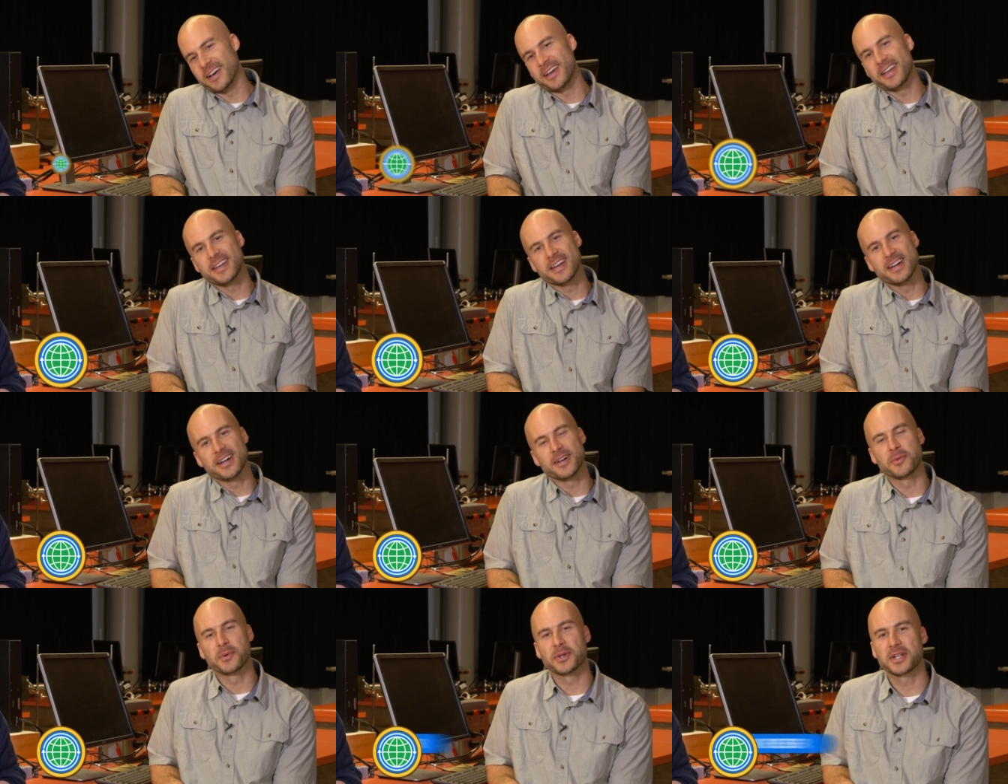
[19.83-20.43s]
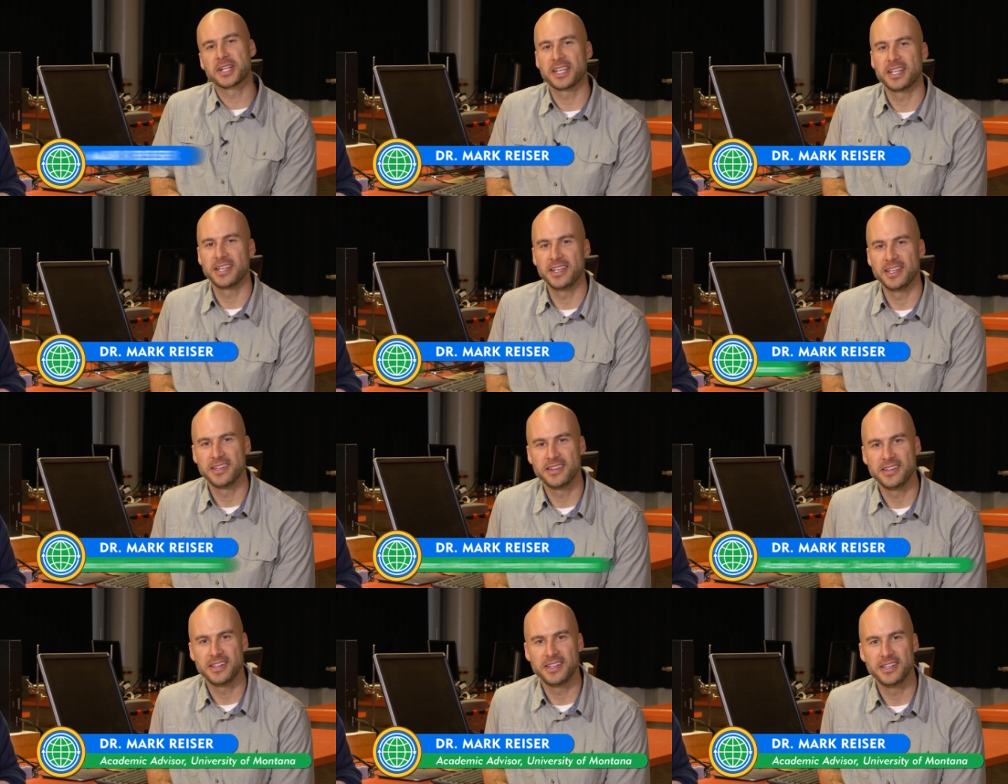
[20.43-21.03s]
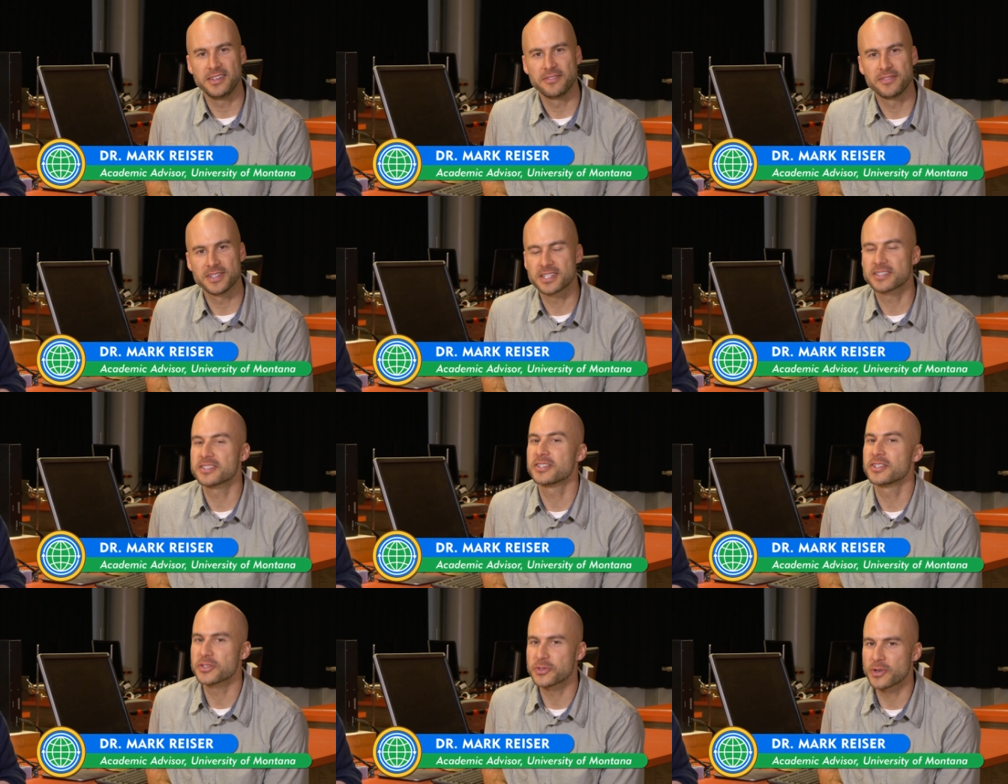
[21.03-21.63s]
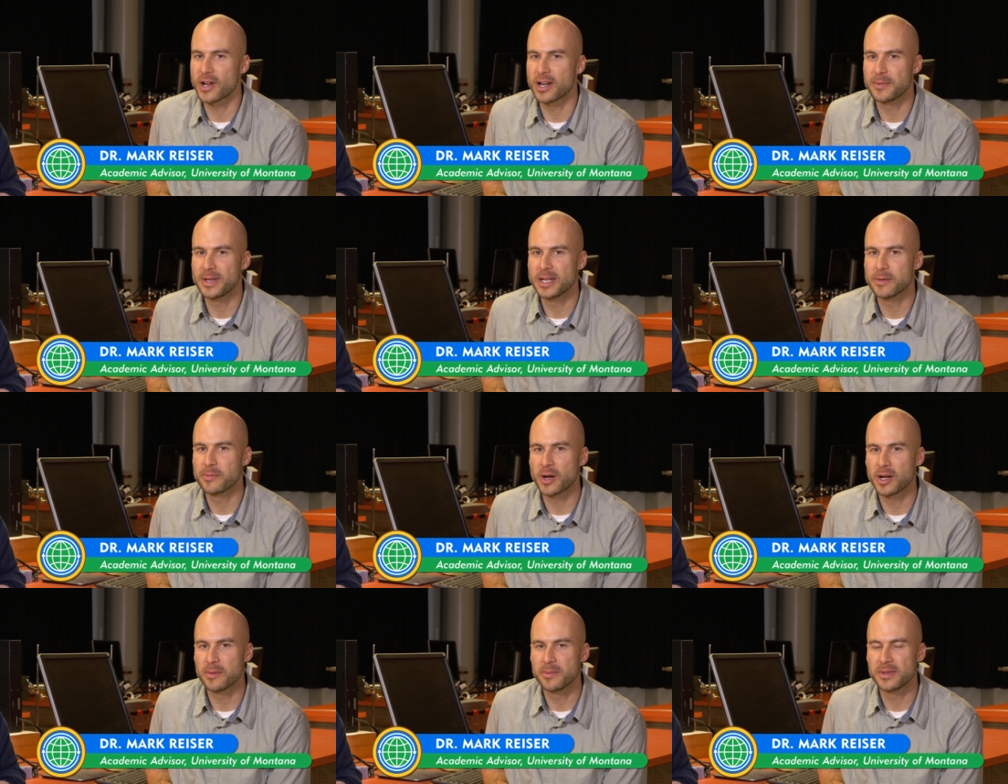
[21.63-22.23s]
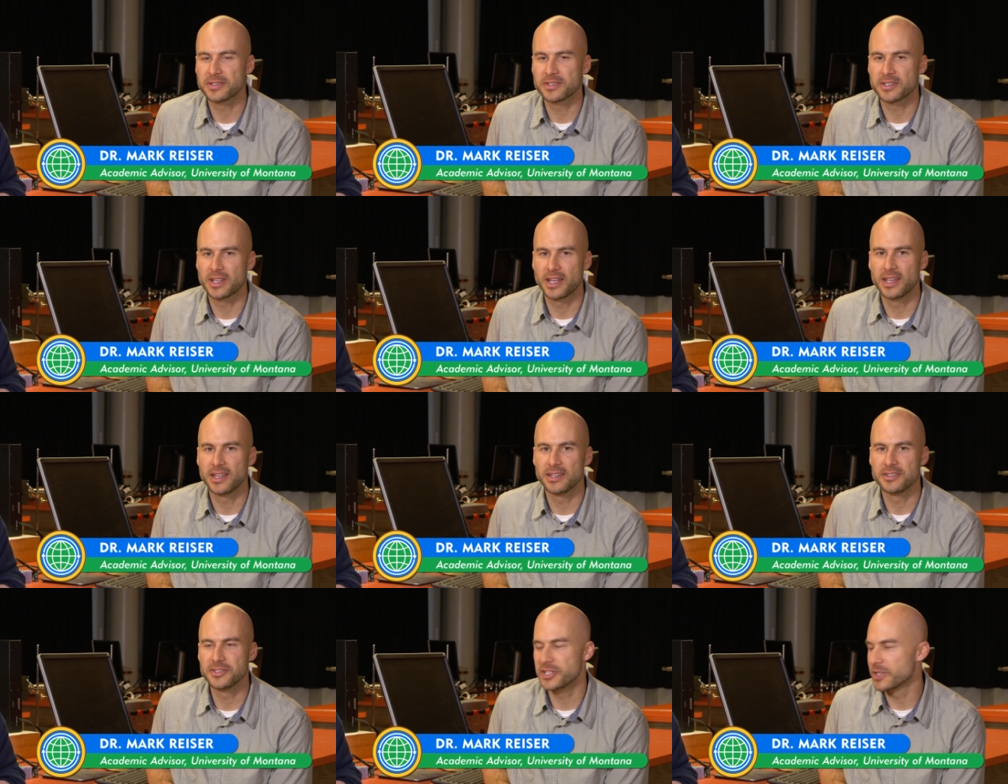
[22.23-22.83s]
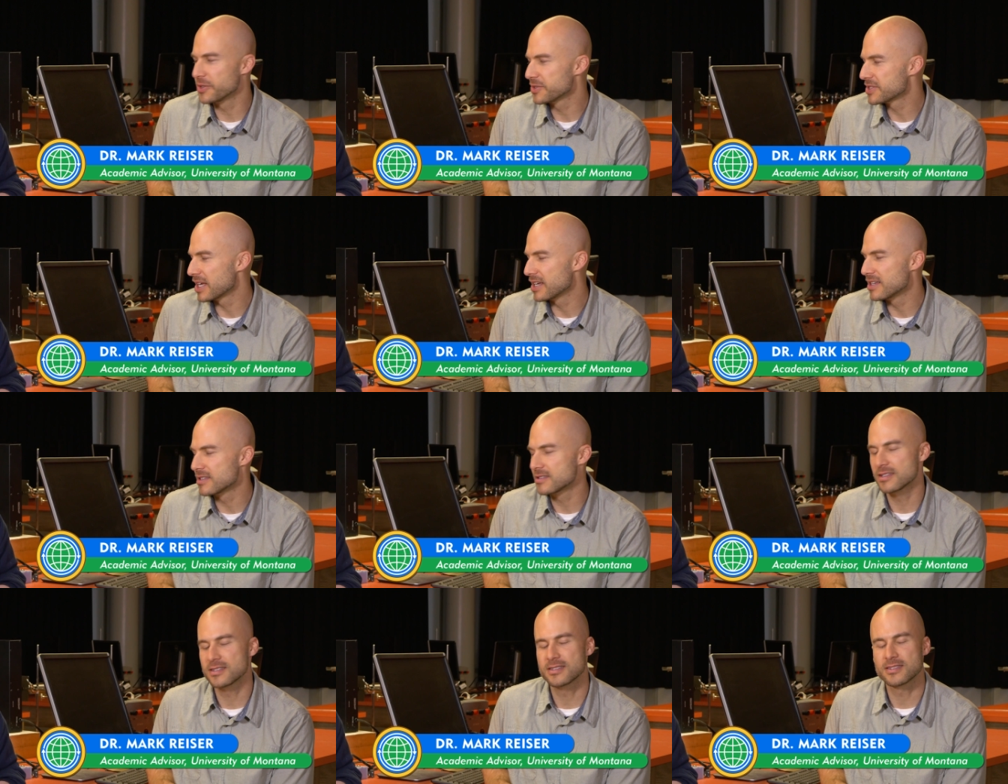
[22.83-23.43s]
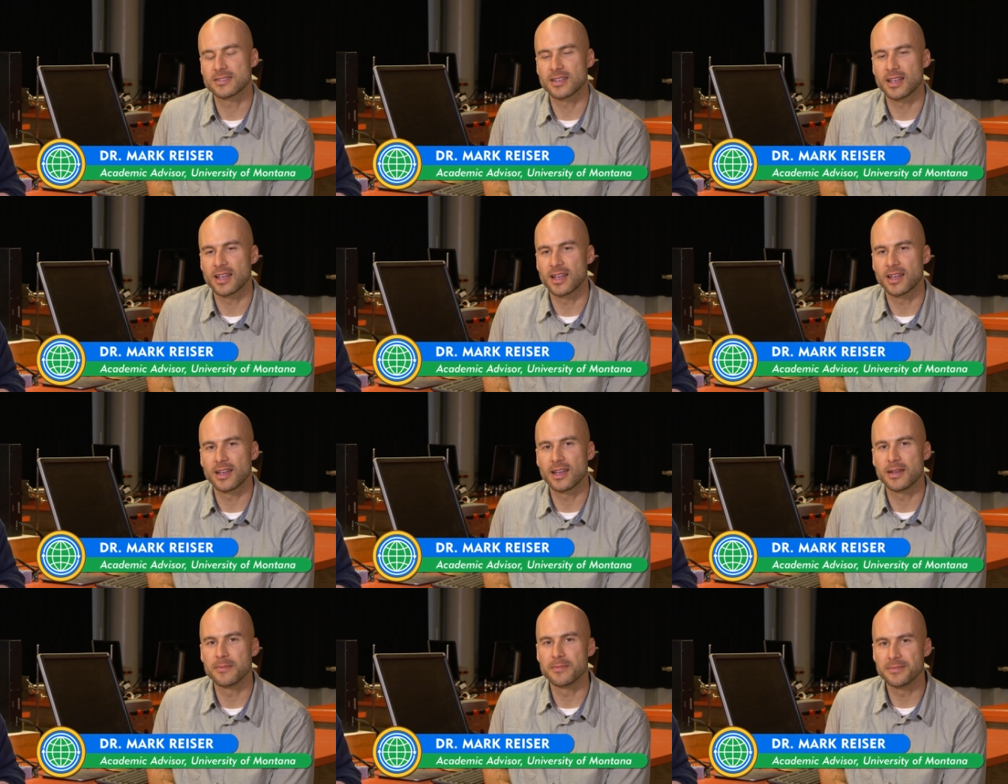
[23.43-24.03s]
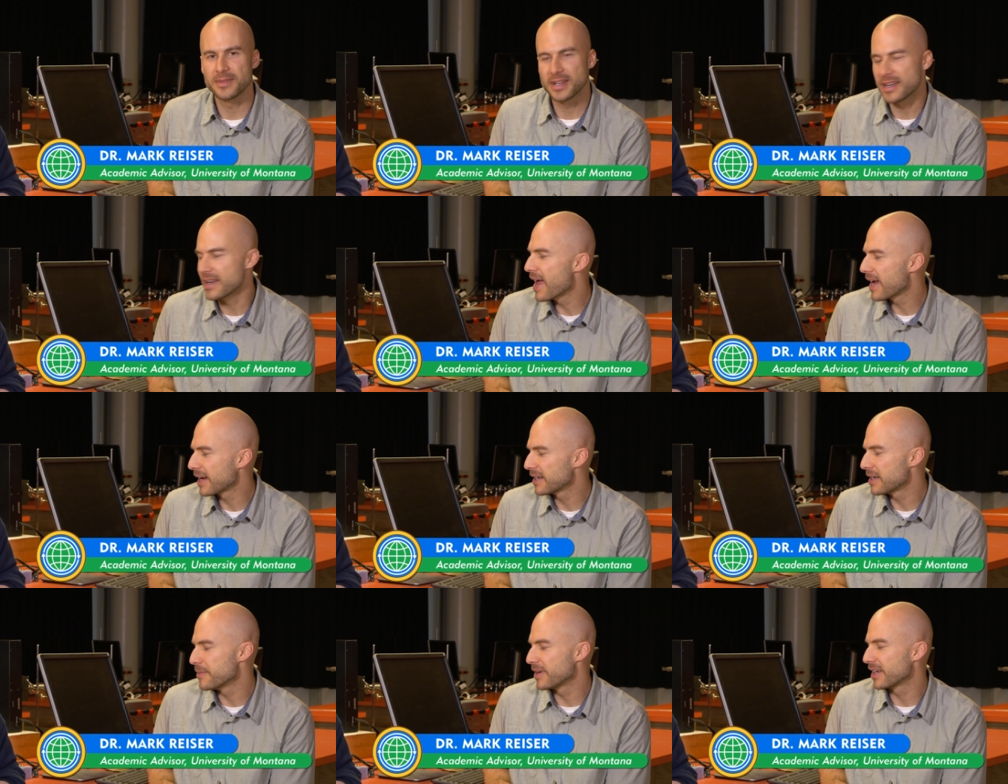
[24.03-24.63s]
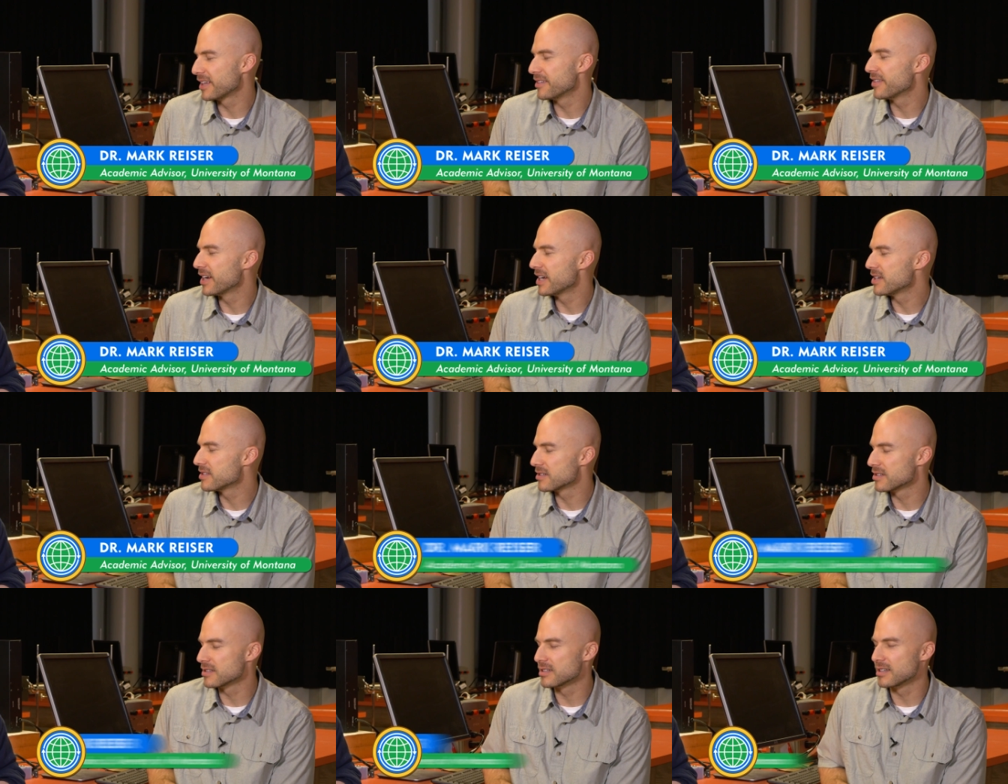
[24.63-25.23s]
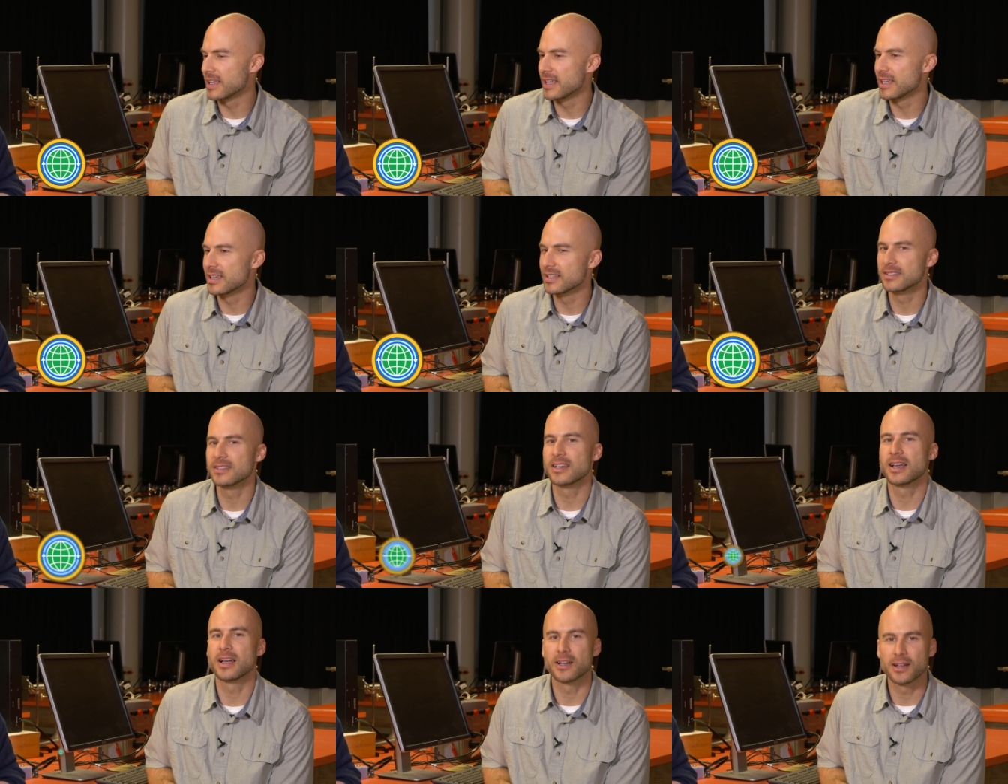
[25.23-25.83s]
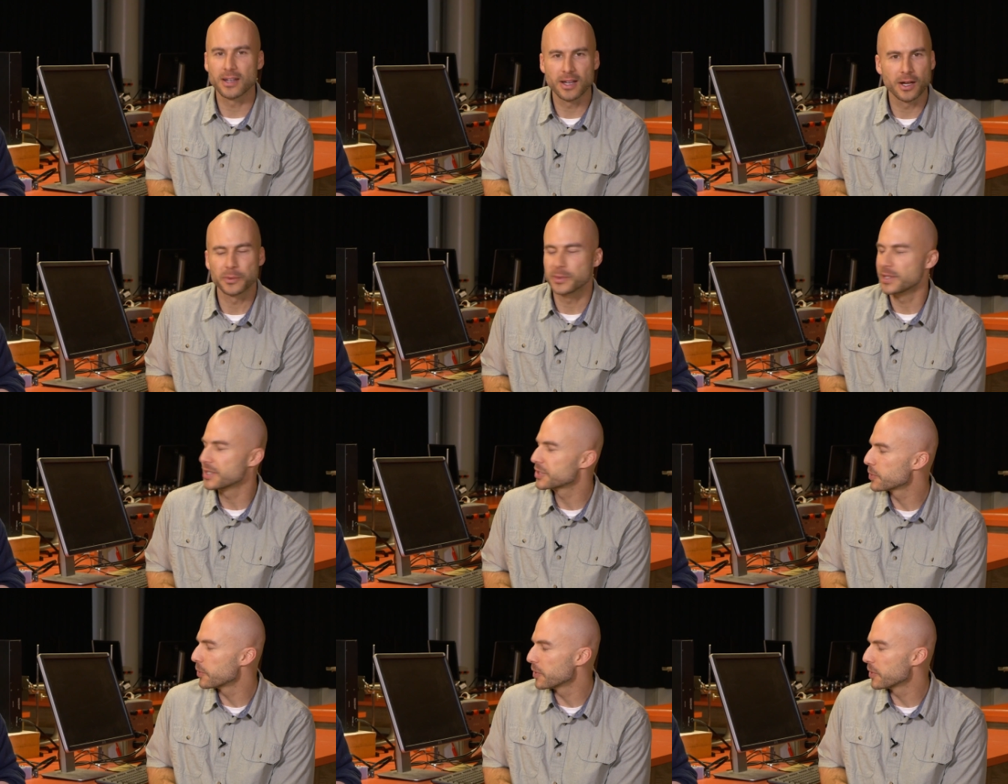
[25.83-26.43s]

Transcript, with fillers: I uh, work in the Physics and Astronomy Department and Geosciences. Uh, I'm an academic advisor and uh, outreach